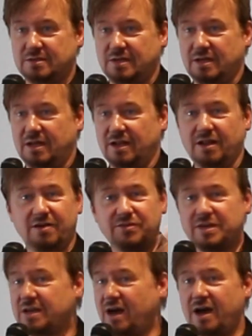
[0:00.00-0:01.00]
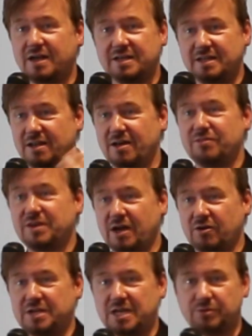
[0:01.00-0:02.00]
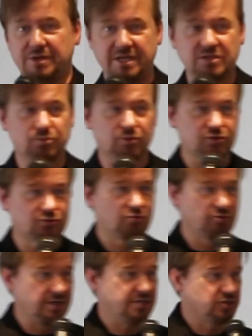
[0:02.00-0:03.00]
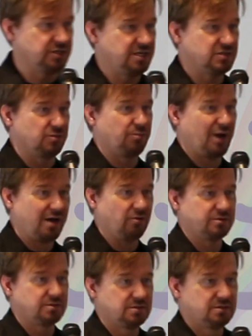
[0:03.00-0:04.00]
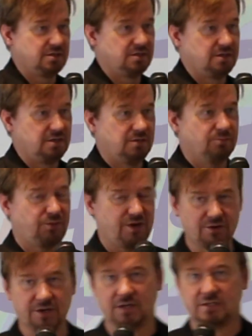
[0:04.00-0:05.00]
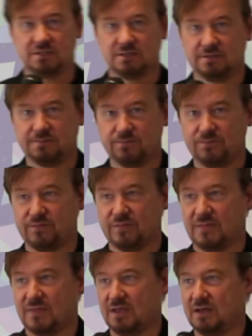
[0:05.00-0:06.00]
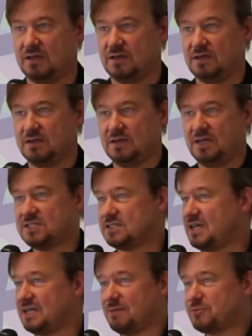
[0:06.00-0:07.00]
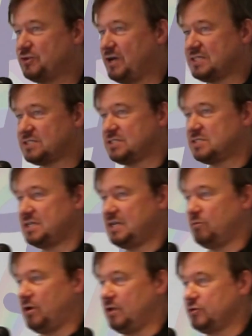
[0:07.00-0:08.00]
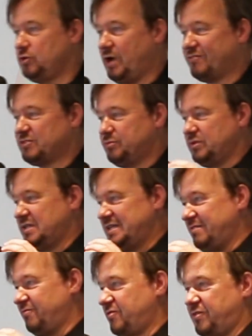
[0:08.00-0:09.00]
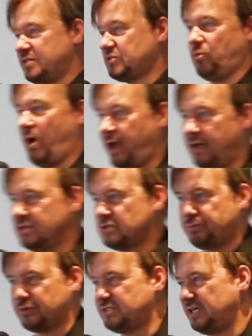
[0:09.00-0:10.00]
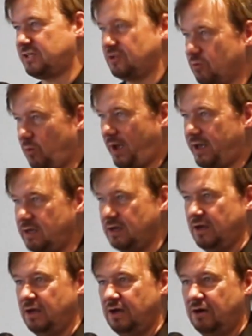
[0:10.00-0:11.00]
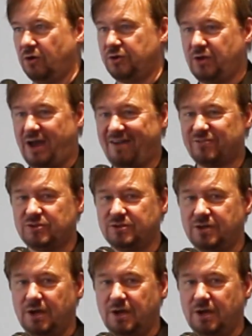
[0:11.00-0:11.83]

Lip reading: Loving God and loving our neighbor is what true religion is about. Period. It's not up to us to say, well, you have to believe this way, this particular way, or you have to